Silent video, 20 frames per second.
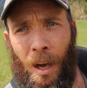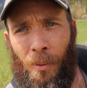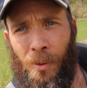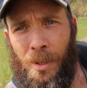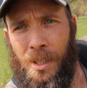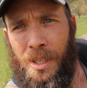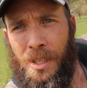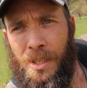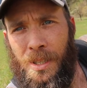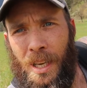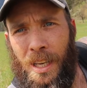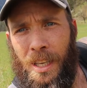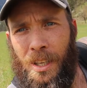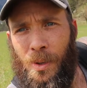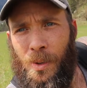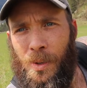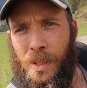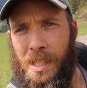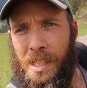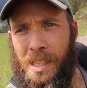I wanted to
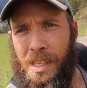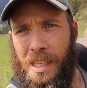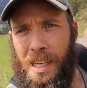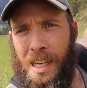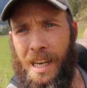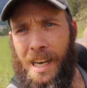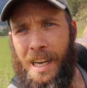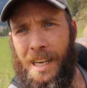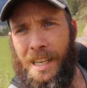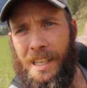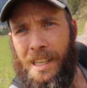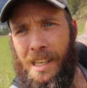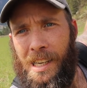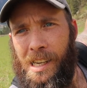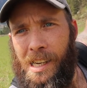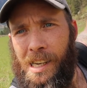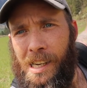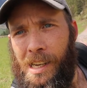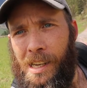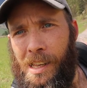take you inside,
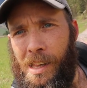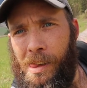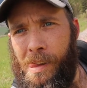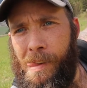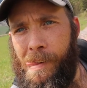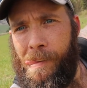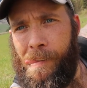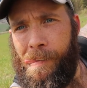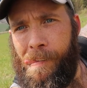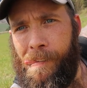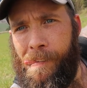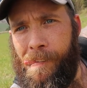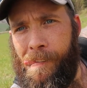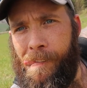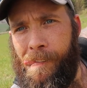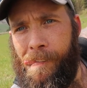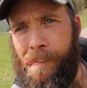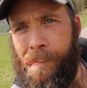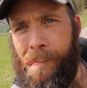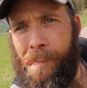uh, uh,
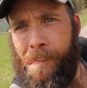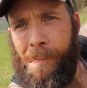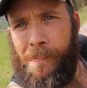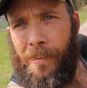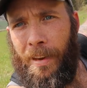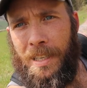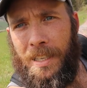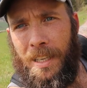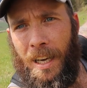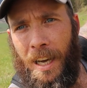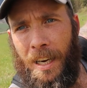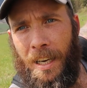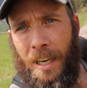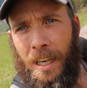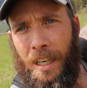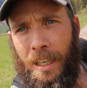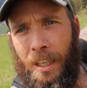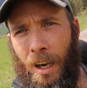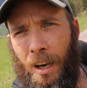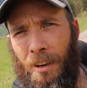uh, that's uh,
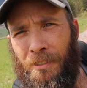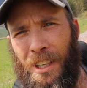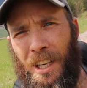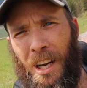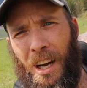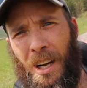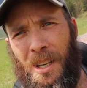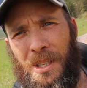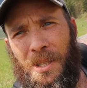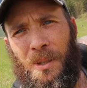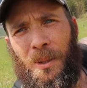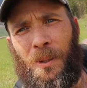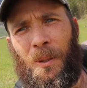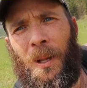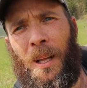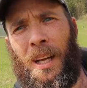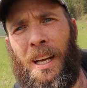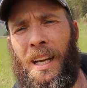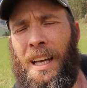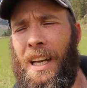Likava
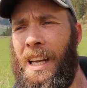Castle.